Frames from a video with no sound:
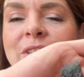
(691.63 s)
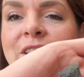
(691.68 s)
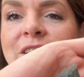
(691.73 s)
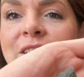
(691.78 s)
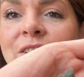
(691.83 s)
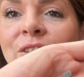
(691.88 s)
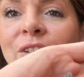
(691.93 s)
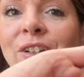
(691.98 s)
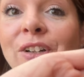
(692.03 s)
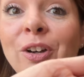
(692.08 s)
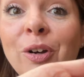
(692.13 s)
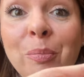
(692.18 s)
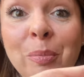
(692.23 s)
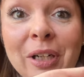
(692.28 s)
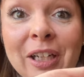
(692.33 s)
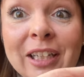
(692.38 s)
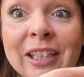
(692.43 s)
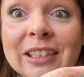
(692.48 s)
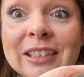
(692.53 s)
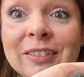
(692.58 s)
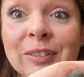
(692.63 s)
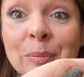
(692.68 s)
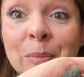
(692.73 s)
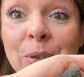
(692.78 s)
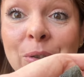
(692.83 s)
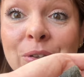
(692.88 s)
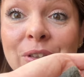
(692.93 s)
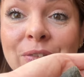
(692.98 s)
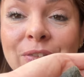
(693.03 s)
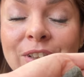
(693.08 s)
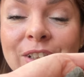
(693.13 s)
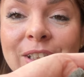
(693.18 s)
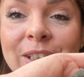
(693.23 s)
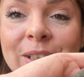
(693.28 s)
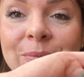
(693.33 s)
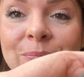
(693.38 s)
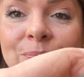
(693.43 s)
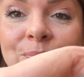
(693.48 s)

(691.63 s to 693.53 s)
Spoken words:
that's not a lot, but it is some Moldavite.